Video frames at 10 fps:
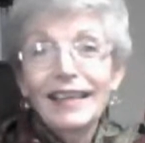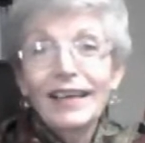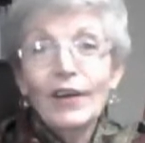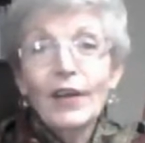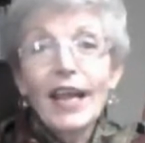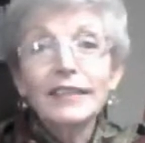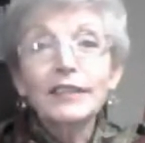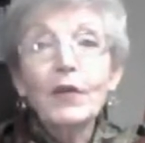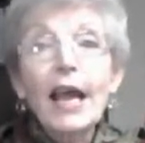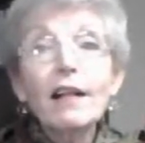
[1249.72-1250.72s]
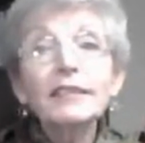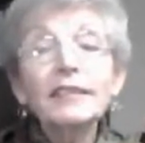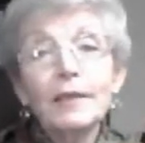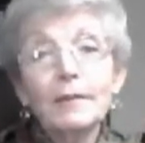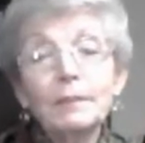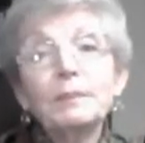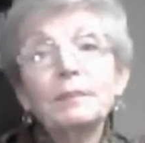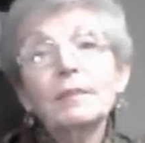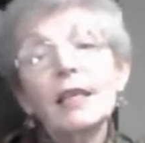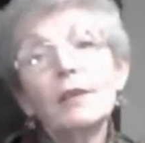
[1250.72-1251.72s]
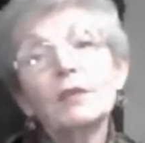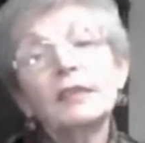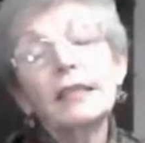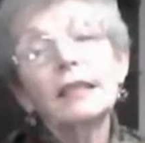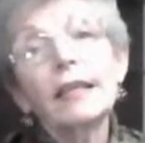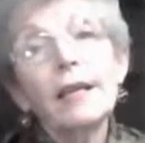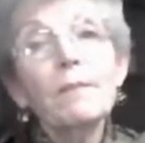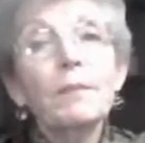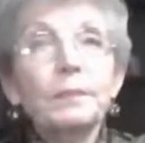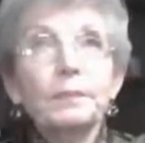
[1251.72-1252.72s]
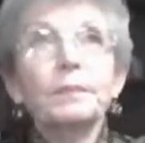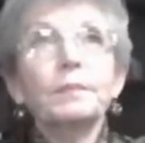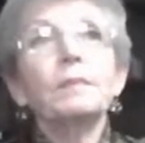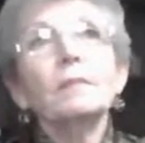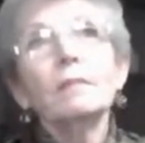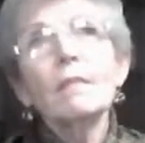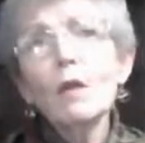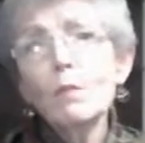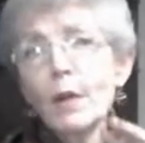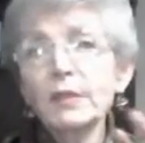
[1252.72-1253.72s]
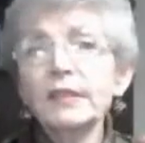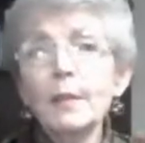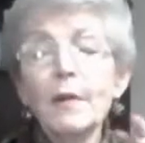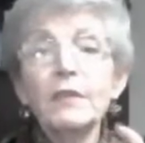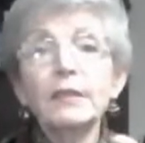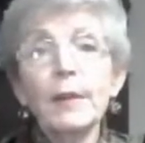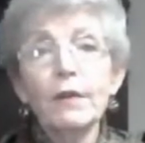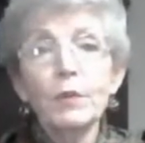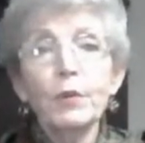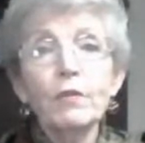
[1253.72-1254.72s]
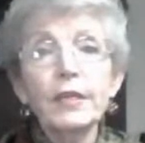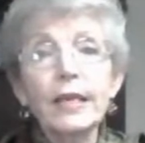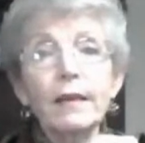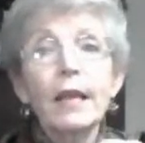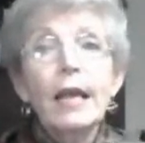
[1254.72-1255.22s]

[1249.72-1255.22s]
Okay, so calcium, interestingly, remember some of it's bound to protein.